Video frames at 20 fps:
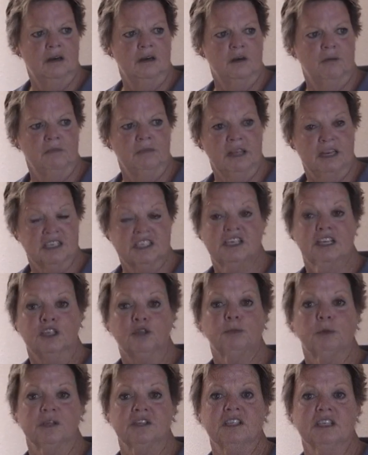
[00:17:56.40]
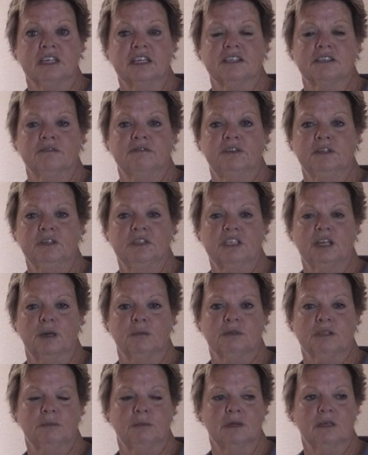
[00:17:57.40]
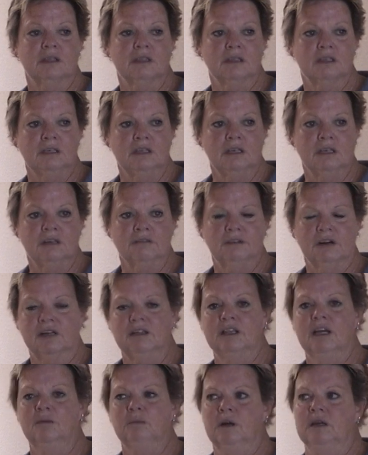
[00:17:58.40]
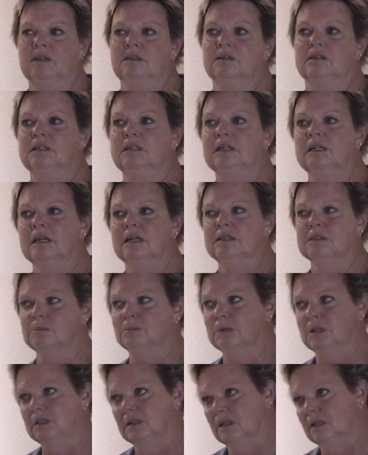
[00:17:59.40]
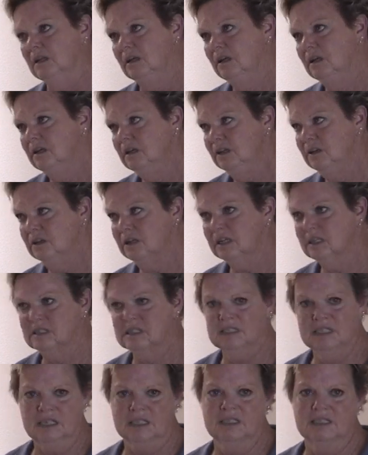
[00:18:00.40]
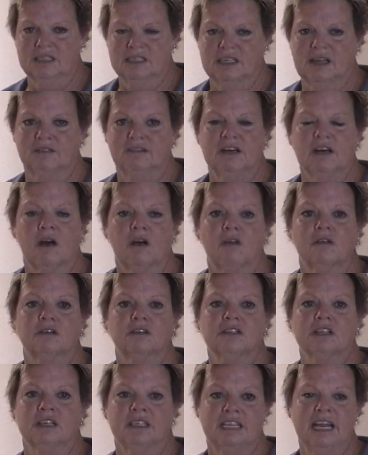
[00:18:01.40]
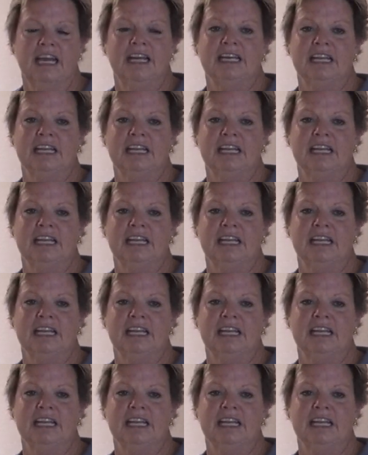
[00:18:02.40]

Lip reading: that a single person gets in food stamps a month, and you divide that by 30 days a month, you get $6 to $7 a day